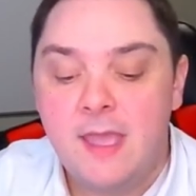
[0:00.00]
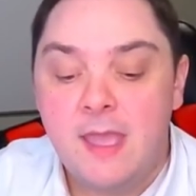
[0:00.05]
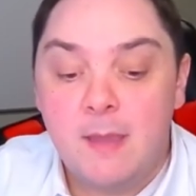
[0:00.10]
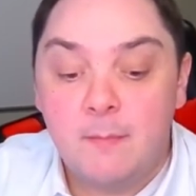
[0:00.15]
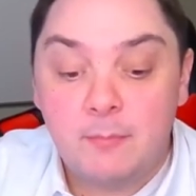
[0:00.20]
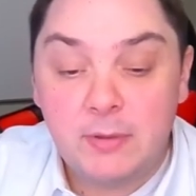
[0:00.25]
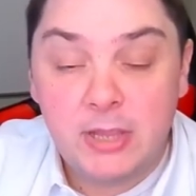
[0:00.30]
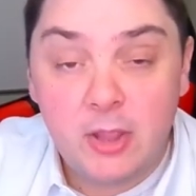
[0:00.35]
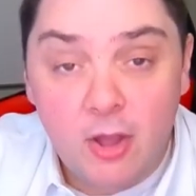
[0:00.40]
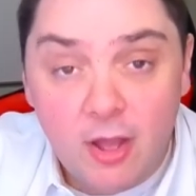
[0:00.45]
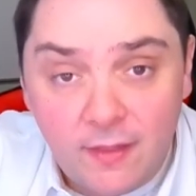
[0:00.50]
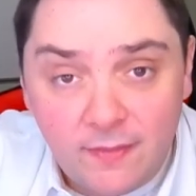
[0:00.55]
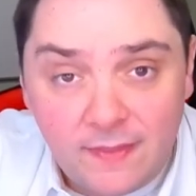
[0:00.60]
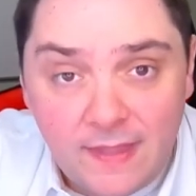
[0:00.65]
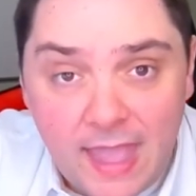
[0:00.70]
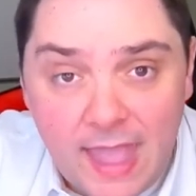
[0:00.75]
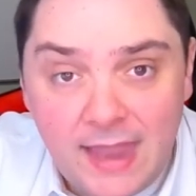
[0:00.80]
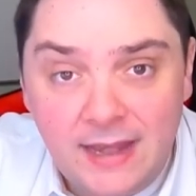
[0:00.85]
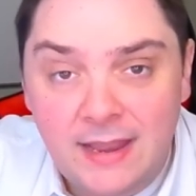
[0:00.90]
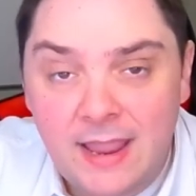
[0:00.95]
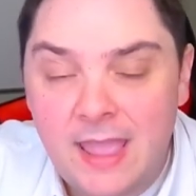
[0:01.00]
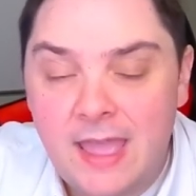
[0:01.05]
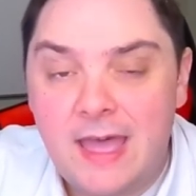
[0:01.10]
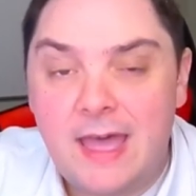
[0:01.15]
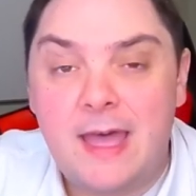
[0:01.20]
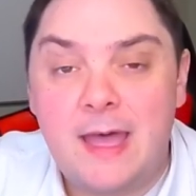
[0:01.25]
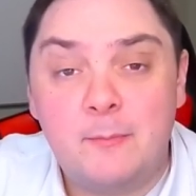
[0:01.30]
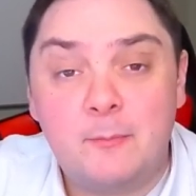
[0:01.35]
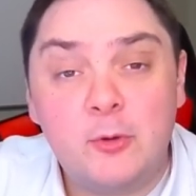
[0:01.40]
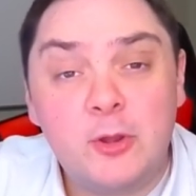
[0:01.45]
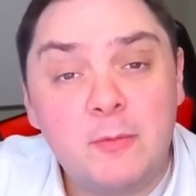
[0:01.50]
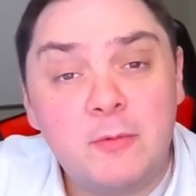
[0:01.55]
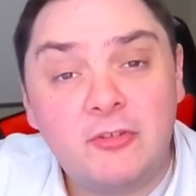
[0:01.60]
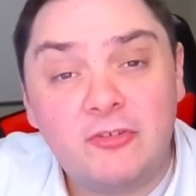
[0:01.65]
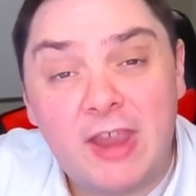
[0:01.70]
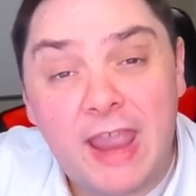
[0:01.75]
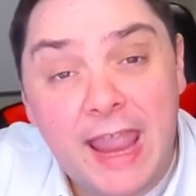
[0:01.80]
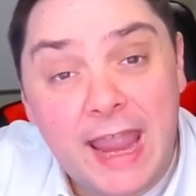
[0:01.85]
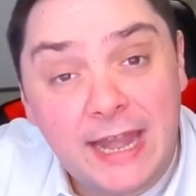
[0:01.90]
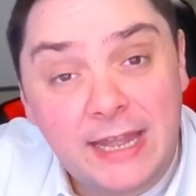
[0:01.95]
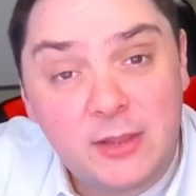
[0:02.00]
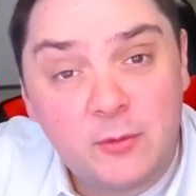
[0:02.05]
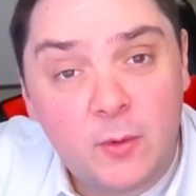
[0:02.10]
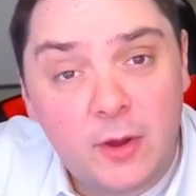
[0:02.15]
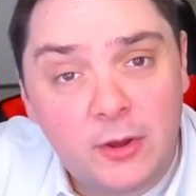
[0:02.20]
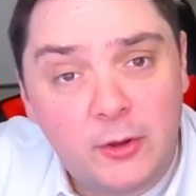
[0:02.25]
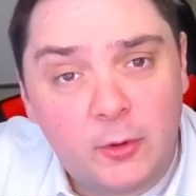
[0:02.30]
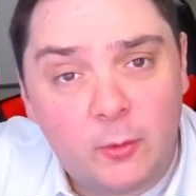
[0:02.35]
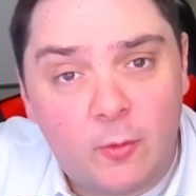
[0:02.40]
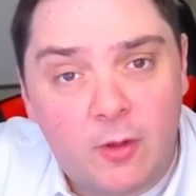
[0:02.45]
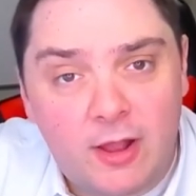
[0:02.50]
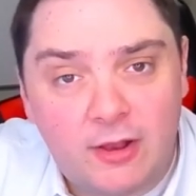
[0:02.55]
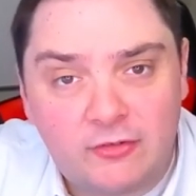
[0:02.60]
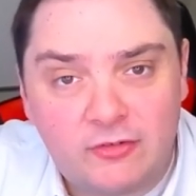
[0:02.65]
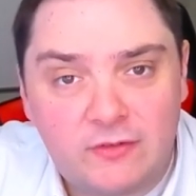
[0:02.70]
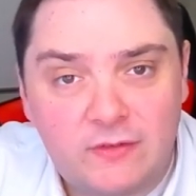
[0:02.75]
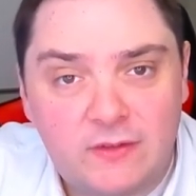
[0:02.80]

Beyond that, um, pretty much anywhere you're watching